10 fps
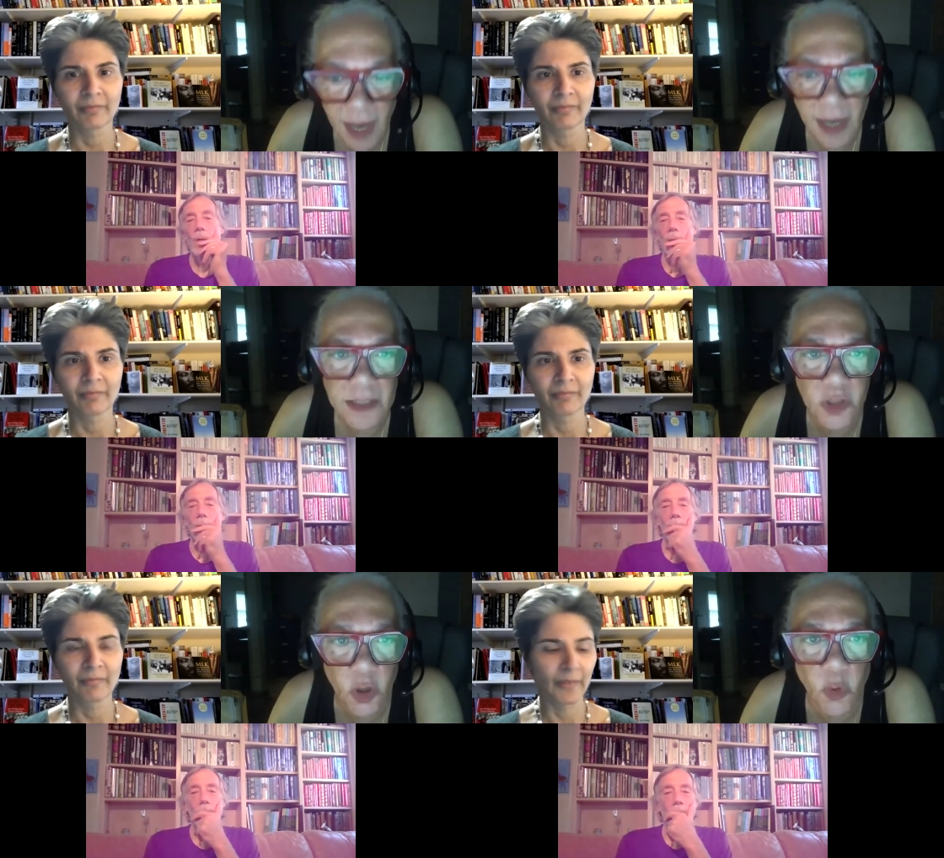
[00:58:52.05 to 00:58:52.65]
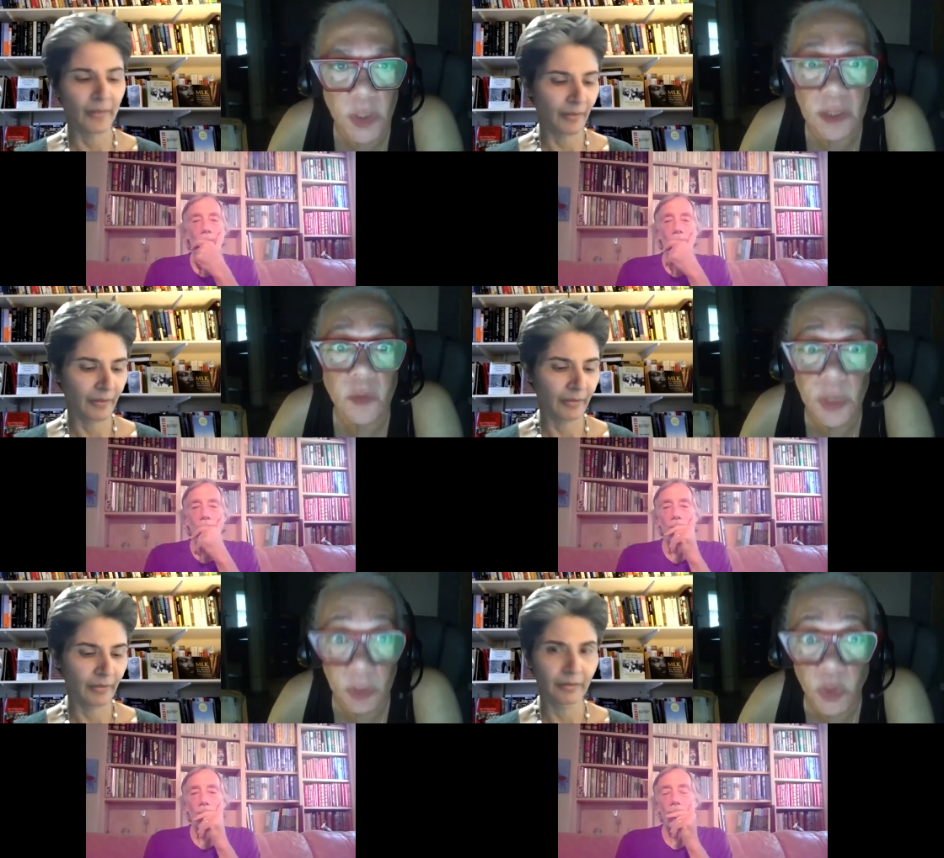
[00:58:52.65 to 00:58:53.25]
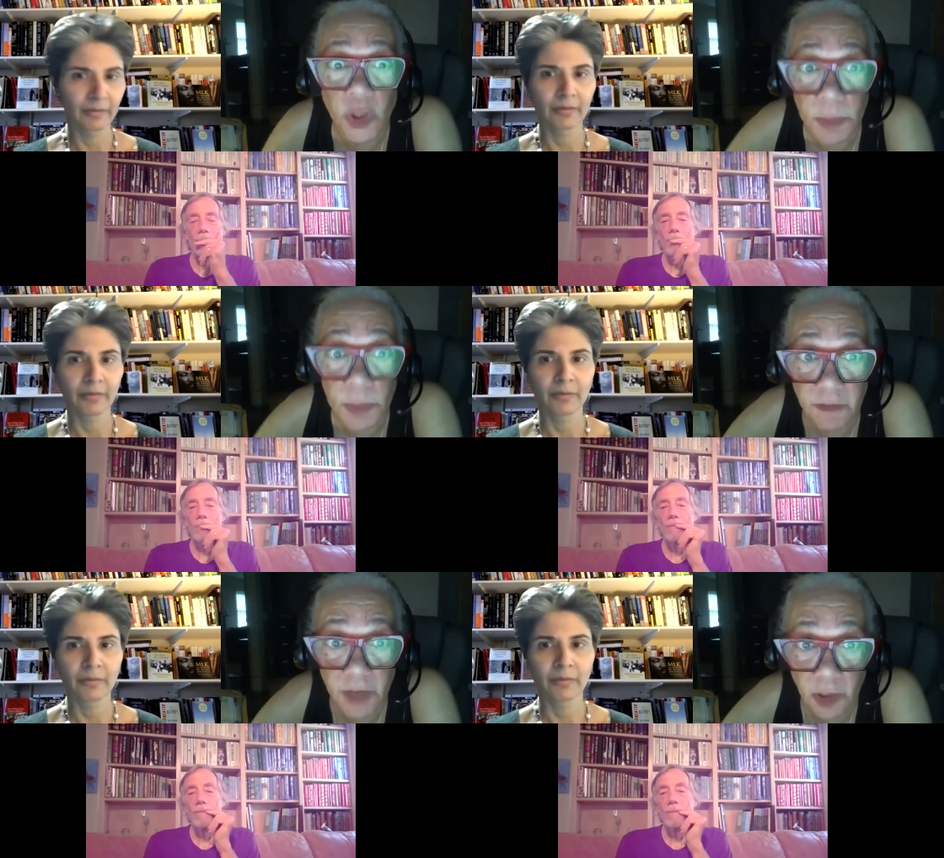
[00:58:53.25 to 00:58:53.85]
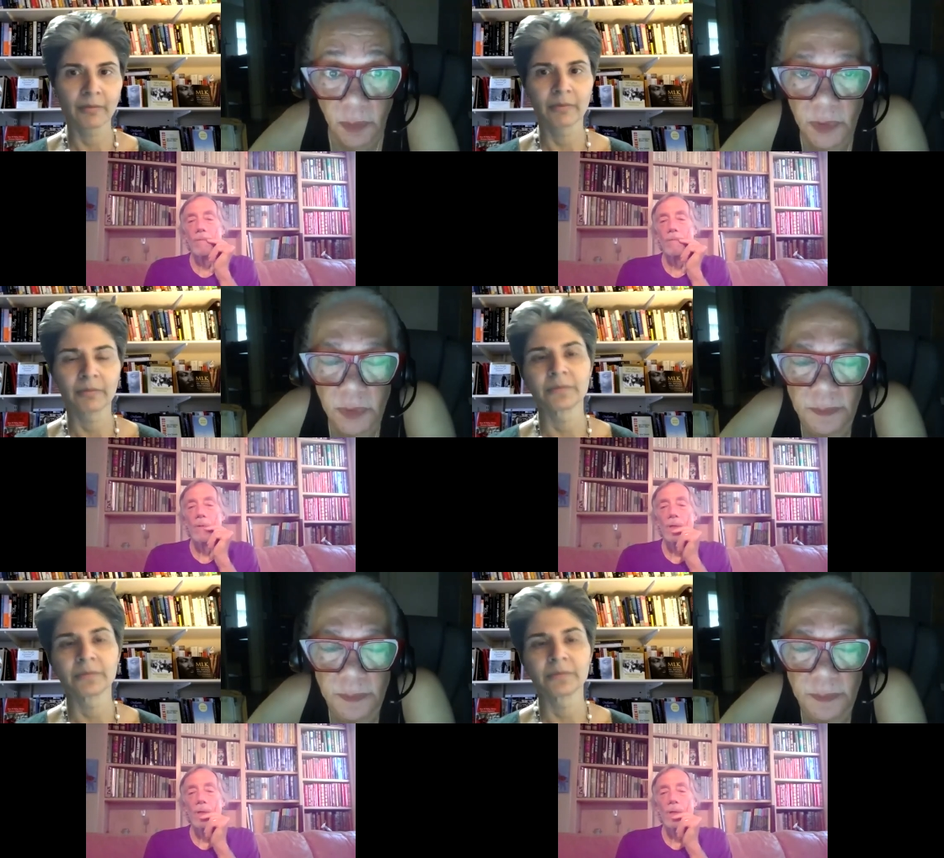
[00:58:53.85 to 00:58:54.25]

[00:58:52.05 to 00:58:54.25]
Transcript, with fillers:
Speaker 1: So it, it will be available.